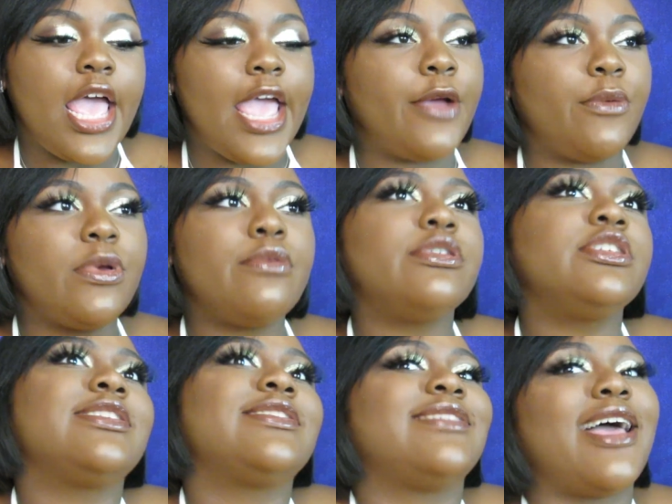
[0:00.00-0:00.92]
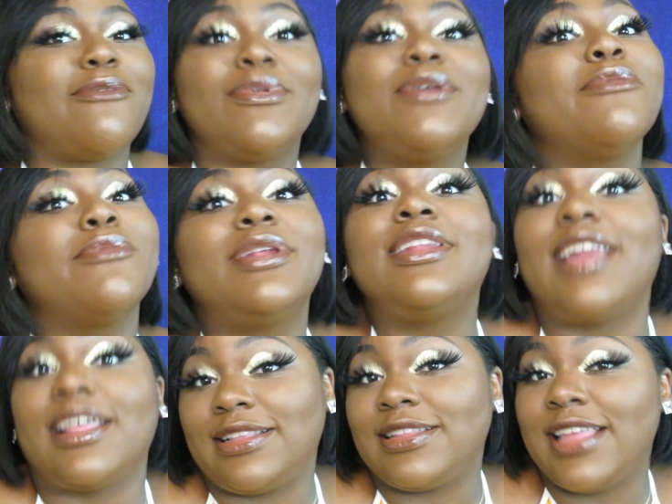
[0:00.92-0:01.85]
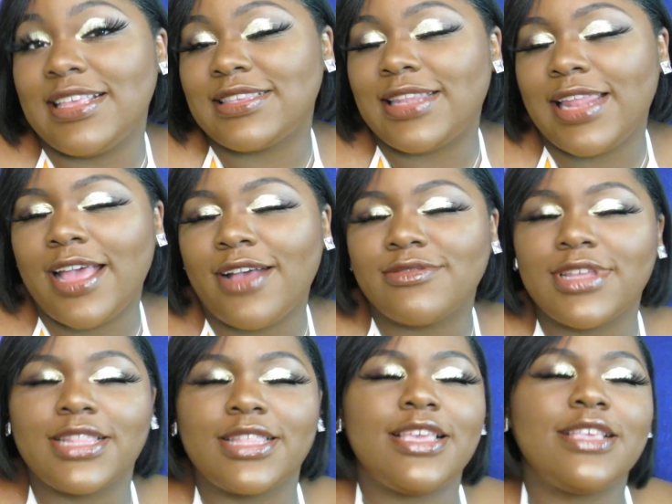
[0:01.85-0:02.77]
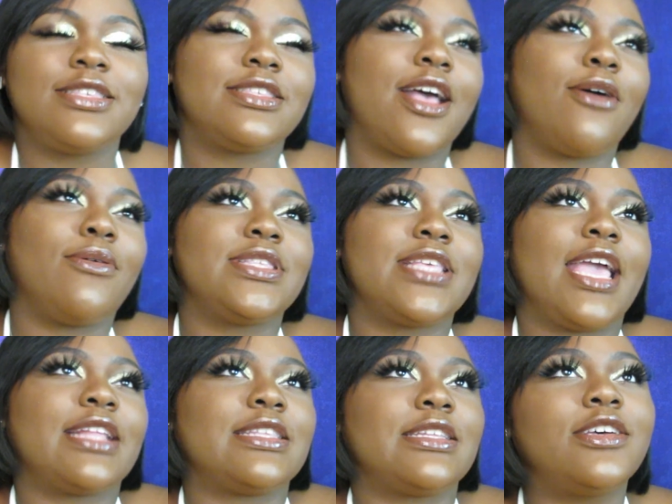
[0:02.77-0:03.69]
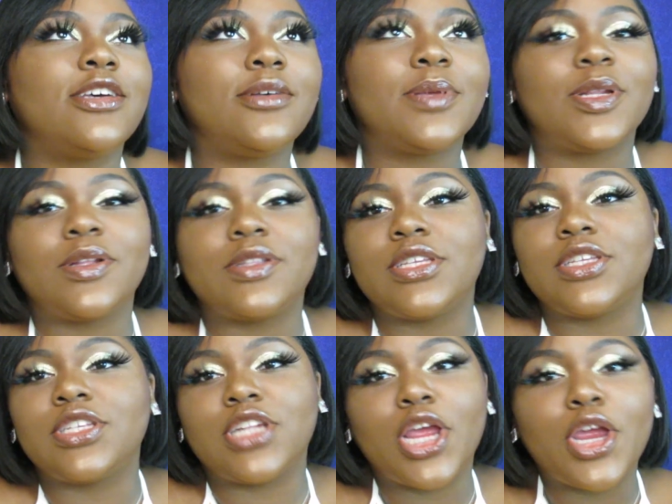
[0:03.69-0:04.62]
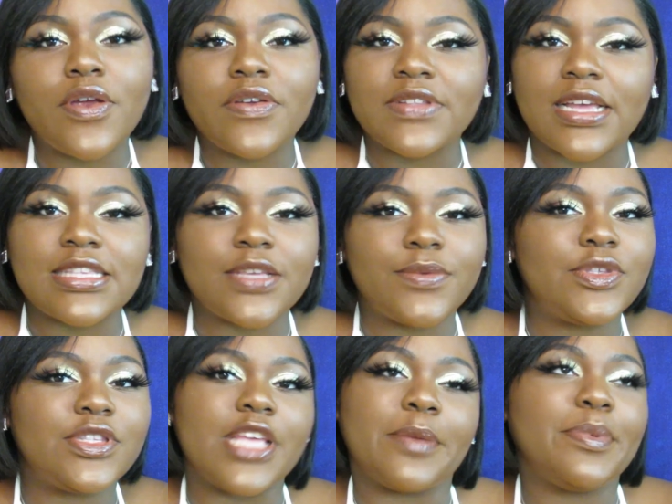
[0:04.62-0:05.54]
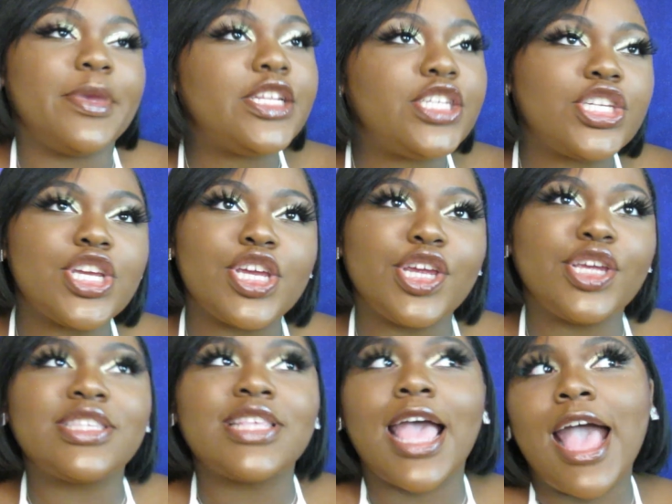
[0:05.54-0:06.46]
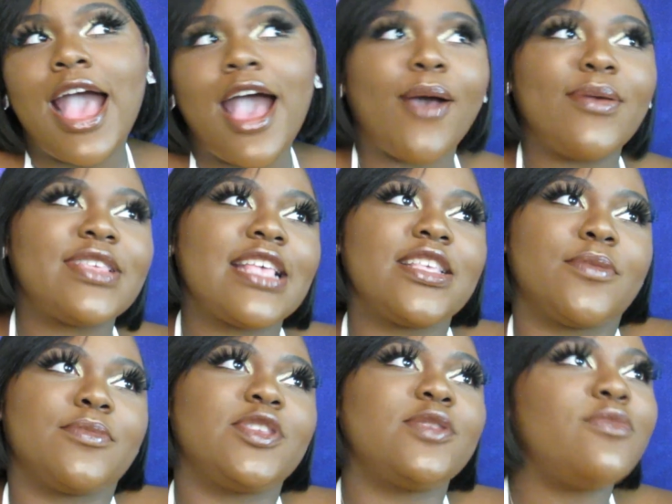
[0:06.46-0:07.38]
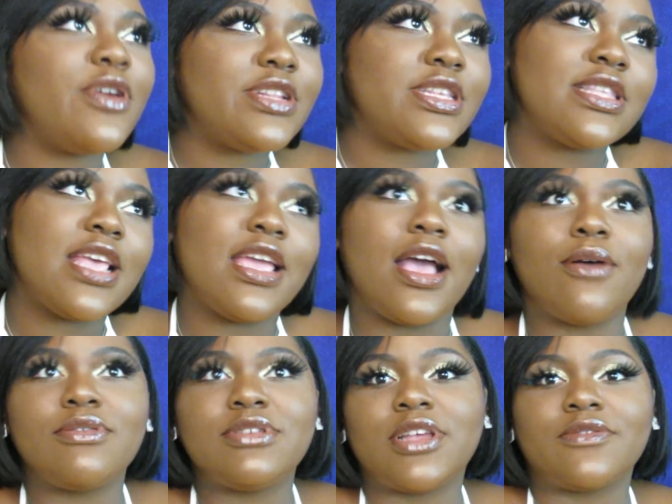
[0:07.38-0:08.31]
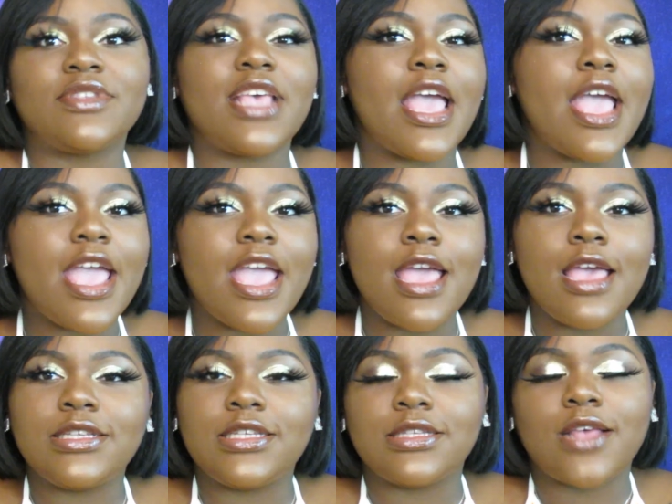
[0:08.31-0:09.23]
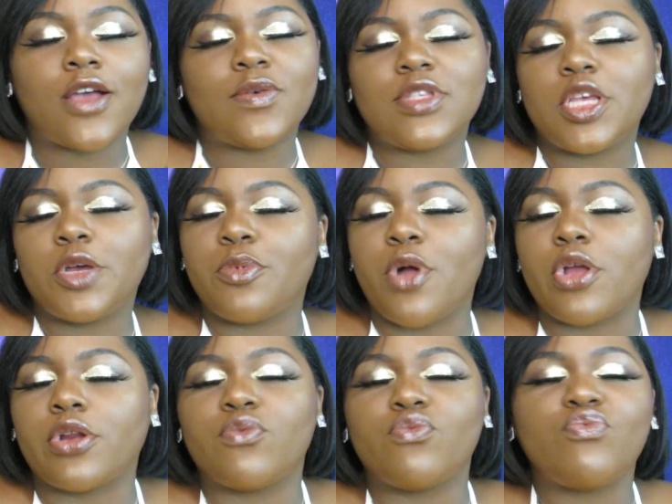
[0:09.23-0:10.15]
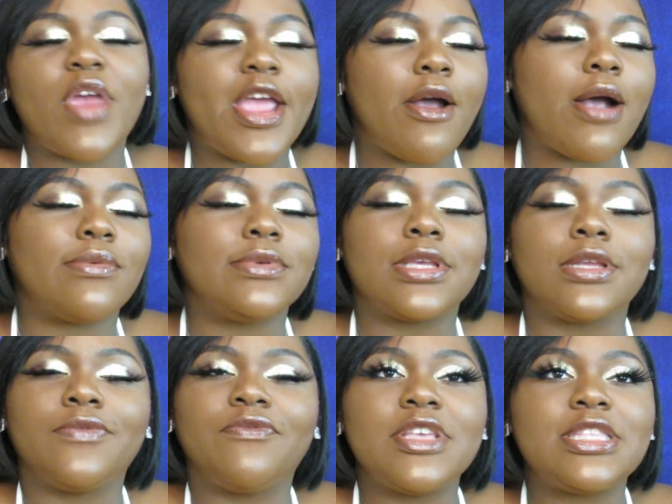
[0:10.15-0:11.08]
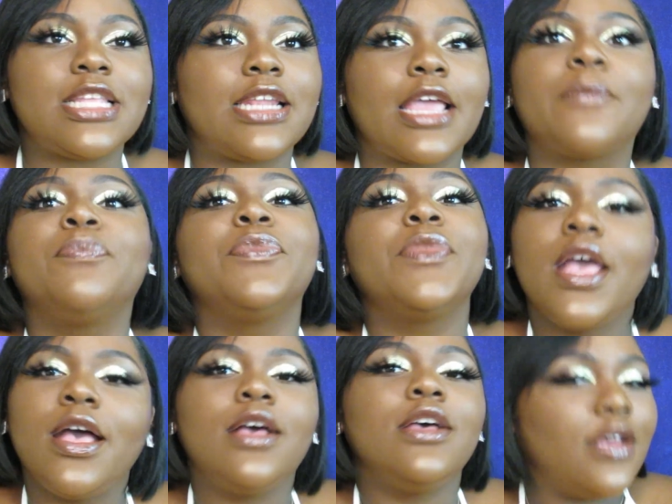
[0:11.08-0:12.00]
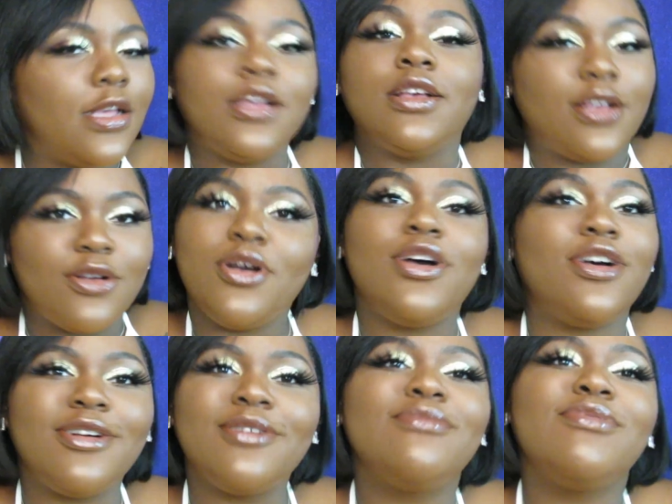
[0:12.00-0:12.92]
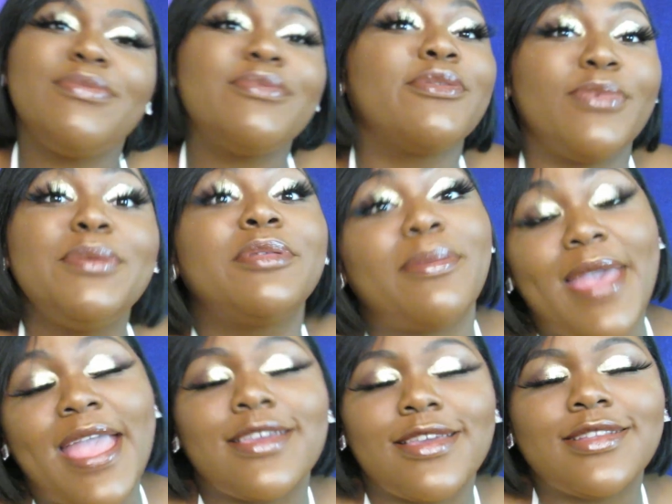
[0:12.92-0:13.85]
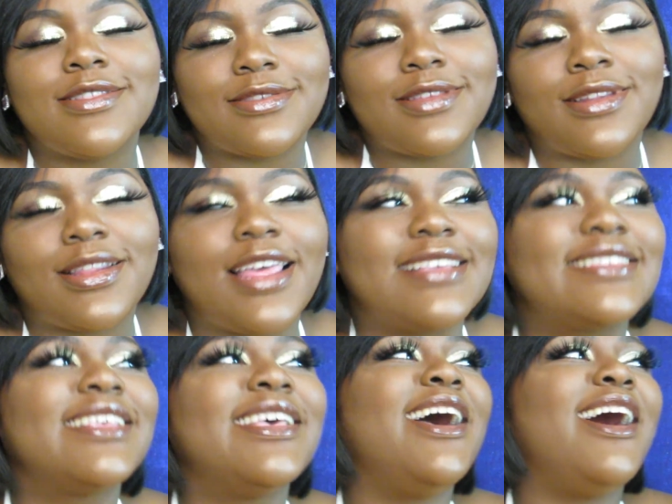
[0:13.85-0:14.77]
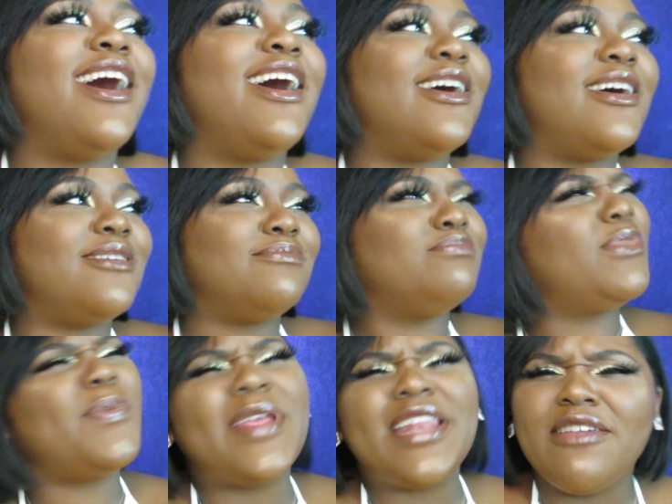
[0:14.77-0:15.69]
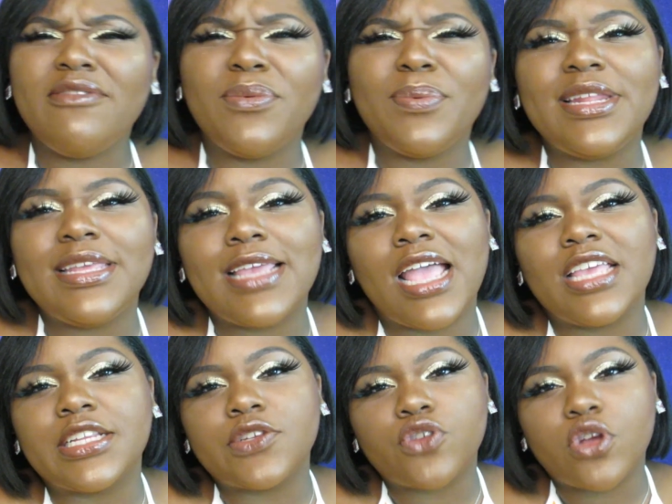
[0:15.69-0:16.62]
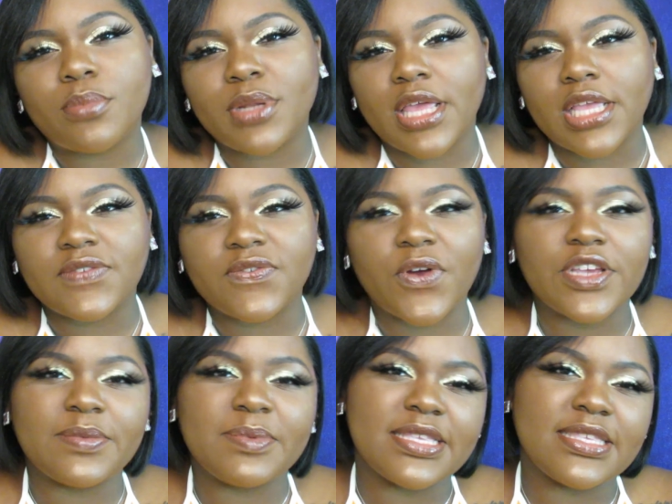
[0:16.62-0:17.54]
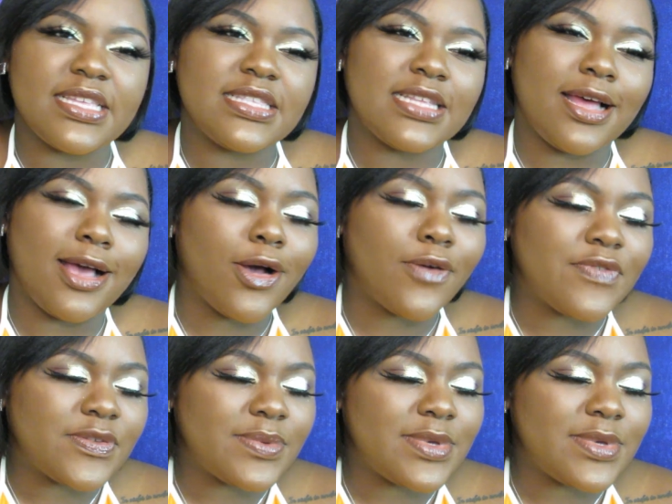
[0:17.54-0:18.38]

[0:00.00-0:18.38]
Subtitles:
And we were just like, we were really like the class clowns, like the kids is always acting up, getting on teachers' nerves. Like I said, we used to take pictures. I always got something smart to say. I was off task, just always up walking around, always getting fussed at. Like, we were the bad kids in the class. But we never really got in trouble, like as far as being sent to the office.